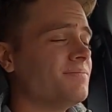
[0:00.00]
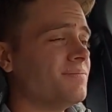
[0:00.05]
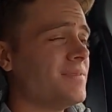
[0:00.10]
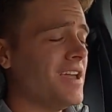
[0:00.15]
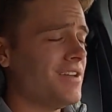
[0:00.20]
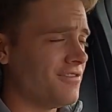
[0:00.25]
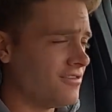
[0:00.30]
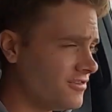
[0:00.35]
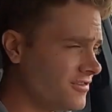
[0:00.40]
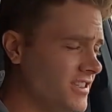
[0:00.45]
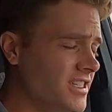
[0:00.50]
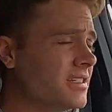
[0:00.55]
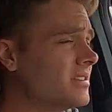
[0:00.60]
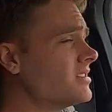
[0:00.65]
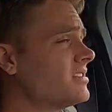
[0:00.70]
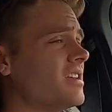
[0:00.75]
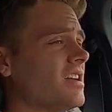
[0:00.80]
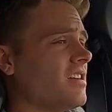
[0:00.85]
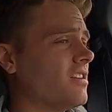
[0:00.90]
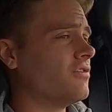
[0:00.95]
It
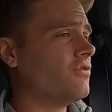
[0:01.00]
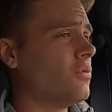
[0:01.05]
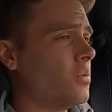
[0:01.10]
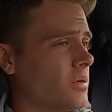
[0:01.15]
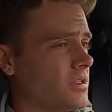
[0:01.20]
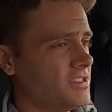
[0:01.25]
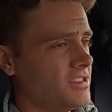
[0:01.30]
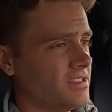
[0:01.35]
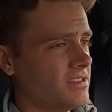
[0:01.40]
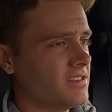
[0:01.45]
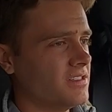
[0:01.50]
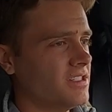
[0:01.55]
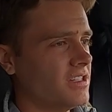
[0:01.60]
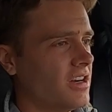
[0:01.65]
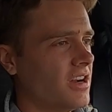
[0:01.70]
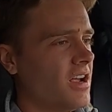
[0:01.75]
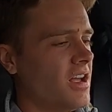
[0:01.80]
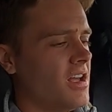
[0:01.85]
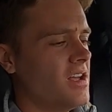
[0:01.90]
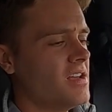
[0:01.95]
feels like a four-cylinder.